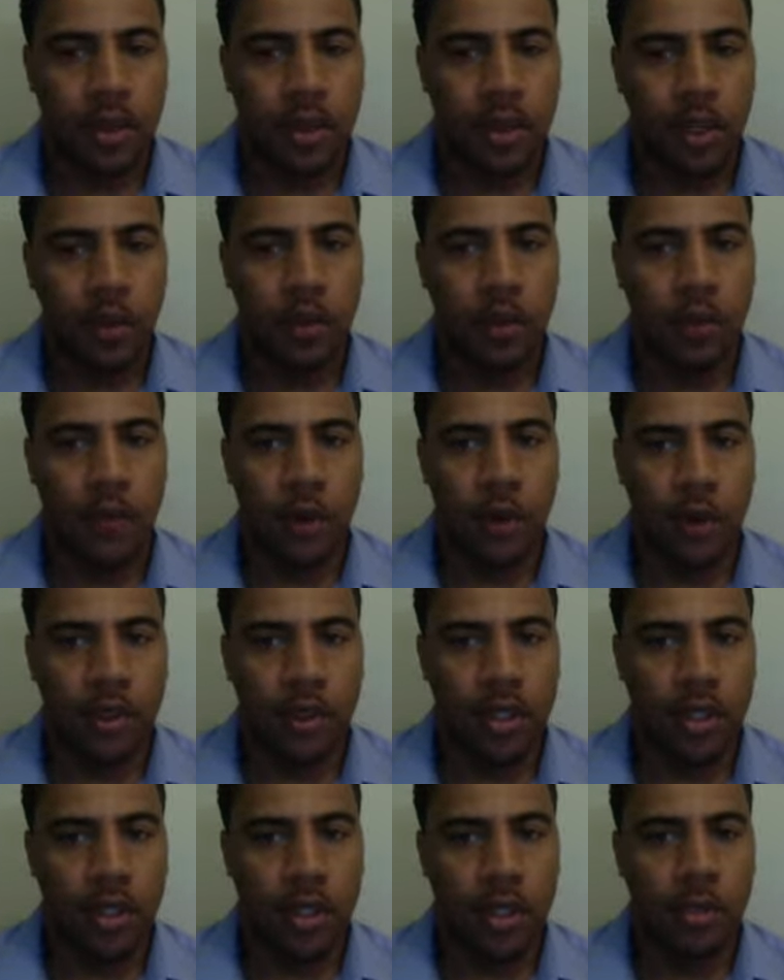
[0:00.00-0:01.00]
The
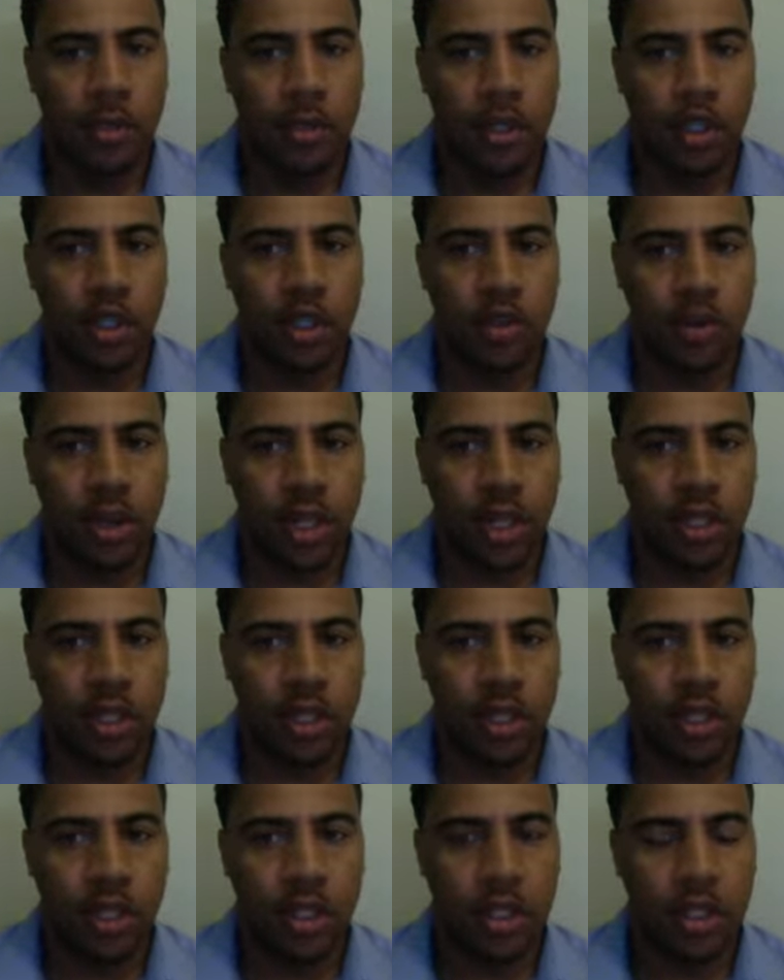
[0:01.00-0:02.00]
university's
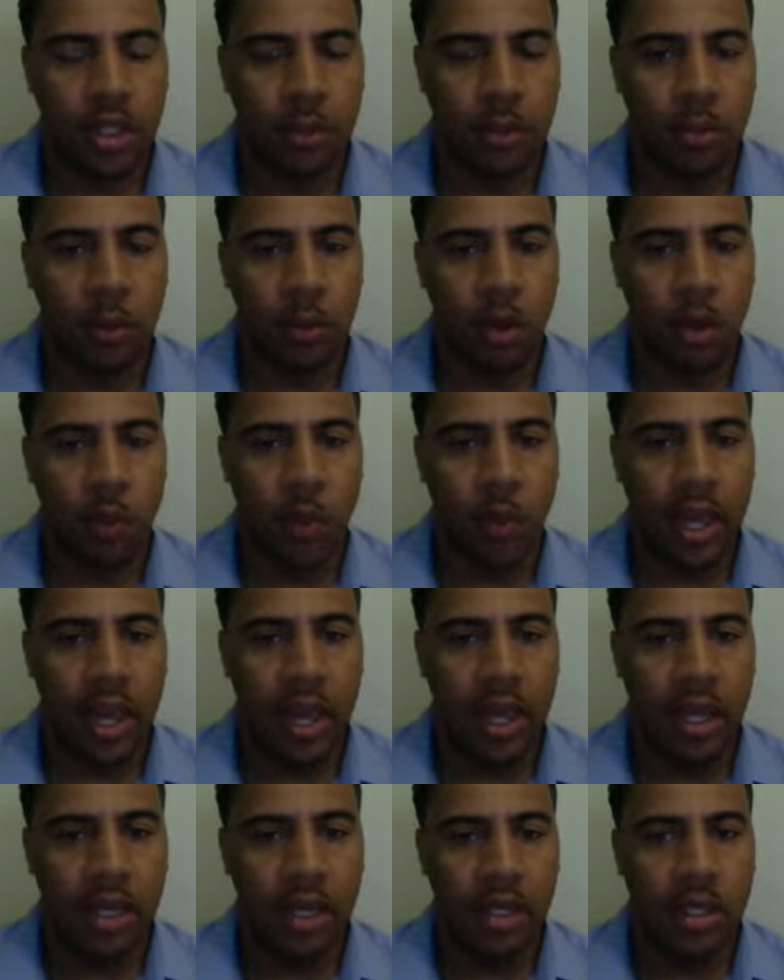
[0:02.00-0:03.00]
administration is exploring
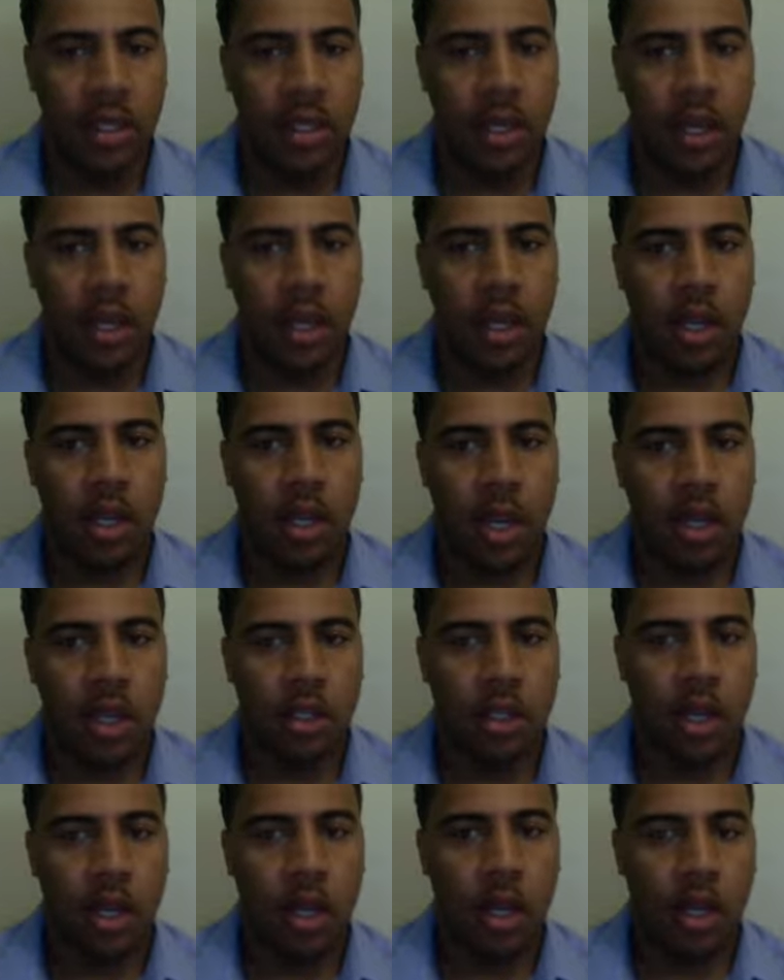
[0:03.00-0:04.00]
ways
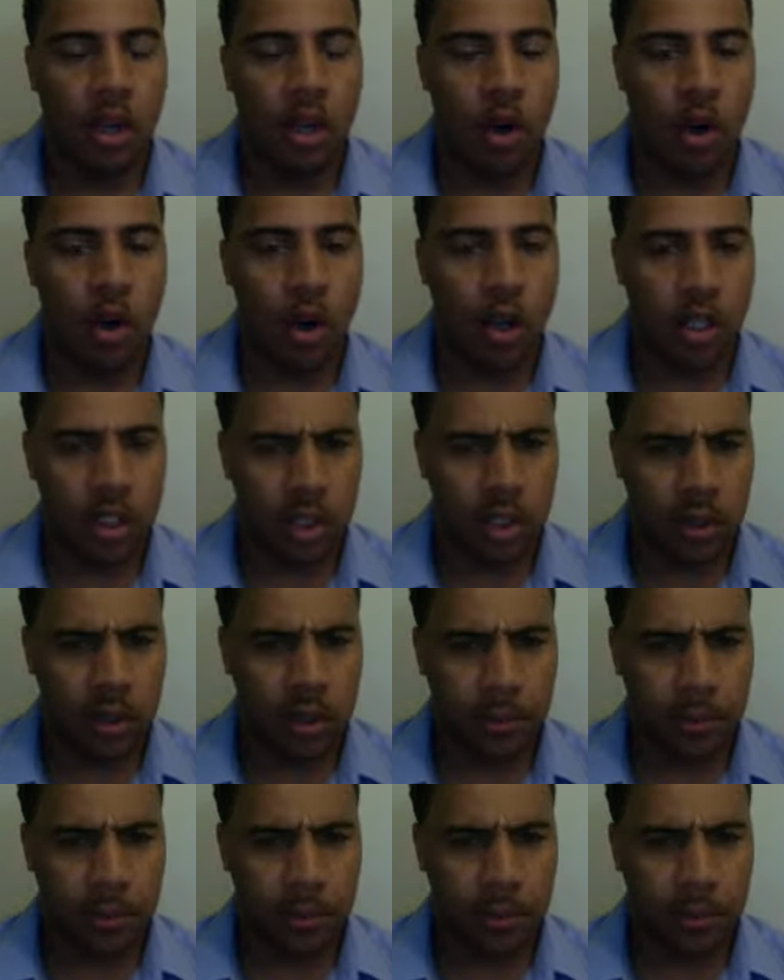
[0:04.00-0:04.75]
to cut costs,